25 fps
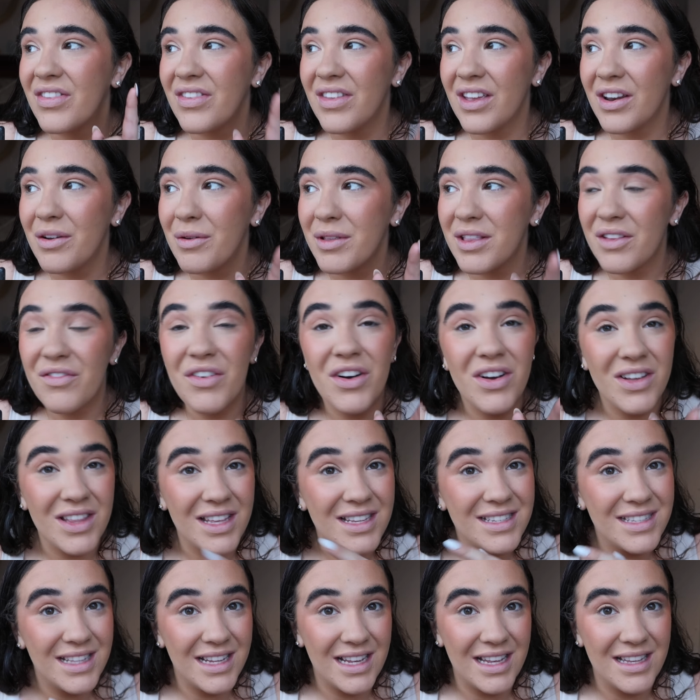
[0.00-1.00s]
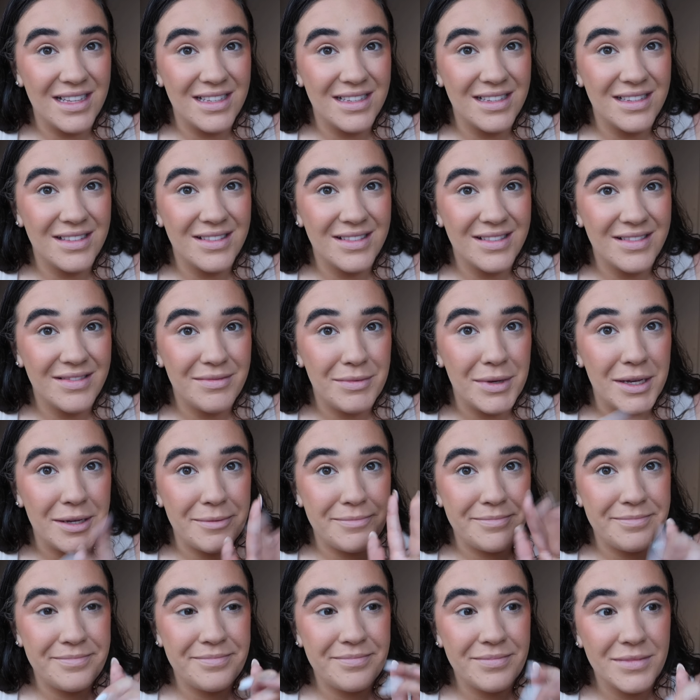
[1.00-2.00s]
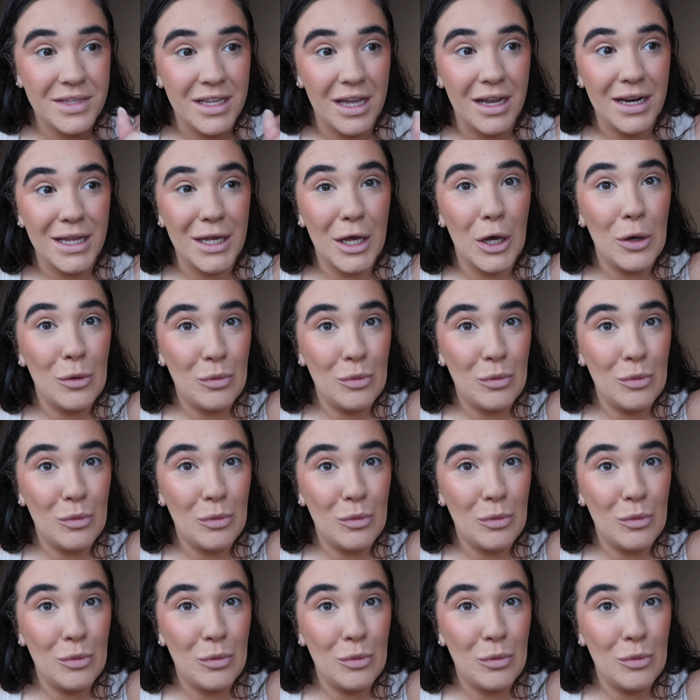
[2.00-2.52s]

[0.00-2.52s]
don't know what the fuck this thing is, but gotta